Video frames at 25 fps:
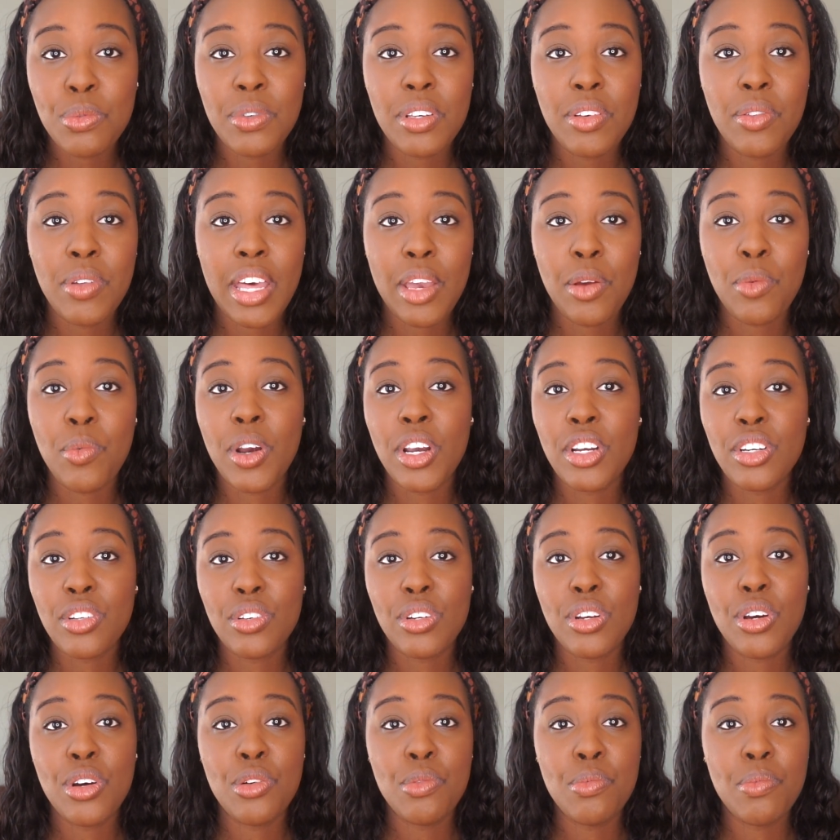We worked
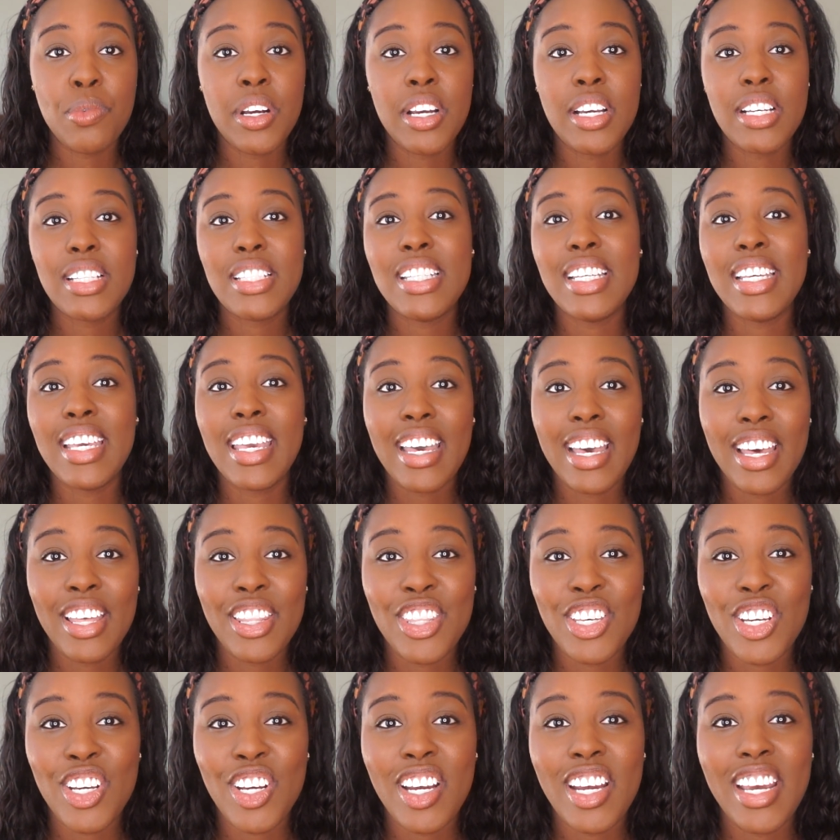on homework
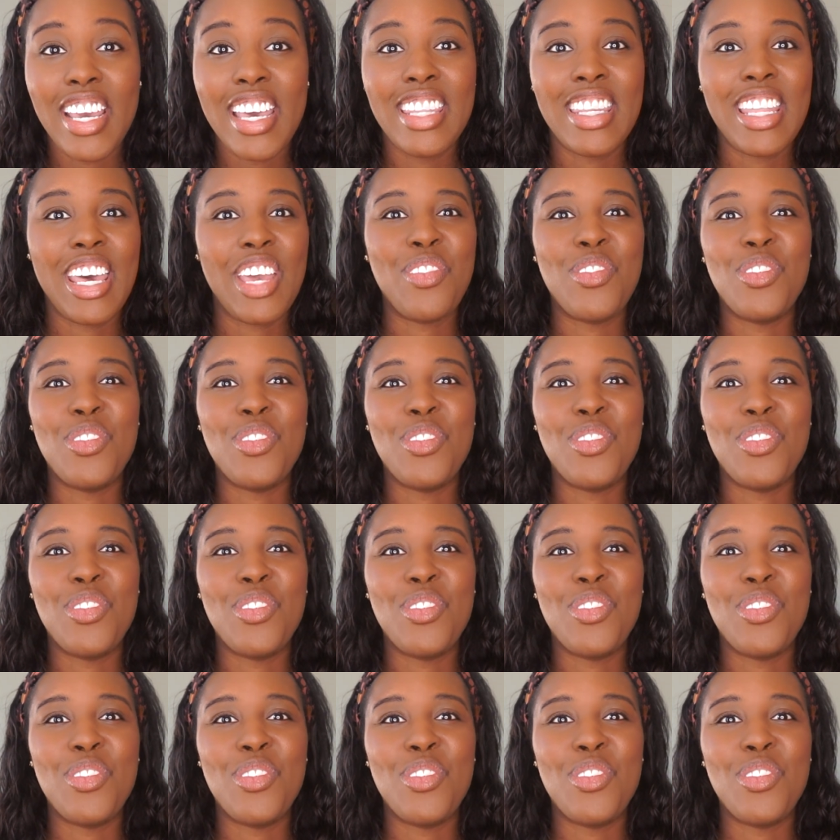together and